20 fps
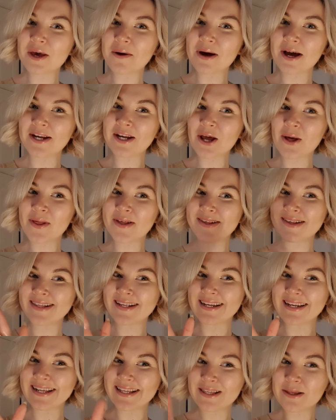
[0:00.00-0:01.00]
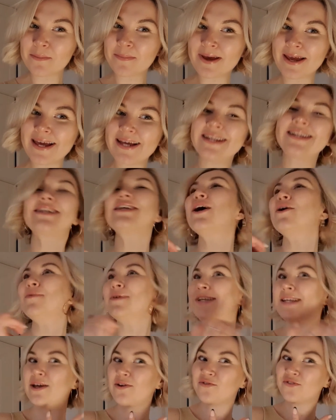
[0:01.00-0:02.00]
I know this is a little bit of a
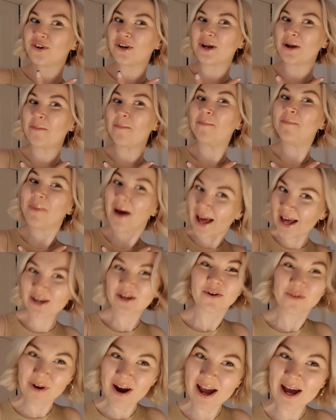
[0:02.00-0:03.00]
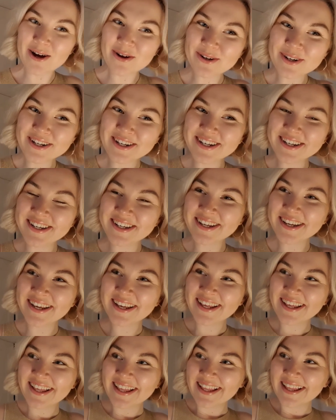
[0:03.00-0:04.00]
different background,
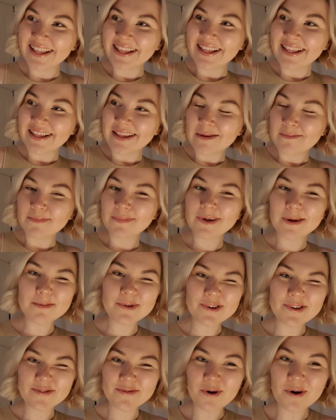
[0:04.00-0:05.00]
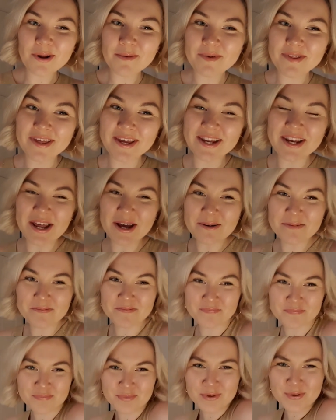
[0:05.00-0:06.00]
but I'm just rolling with it, you know?
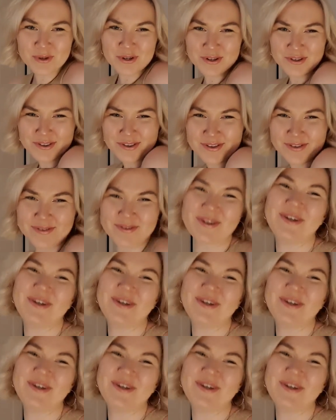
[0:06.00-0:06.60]
I'm just,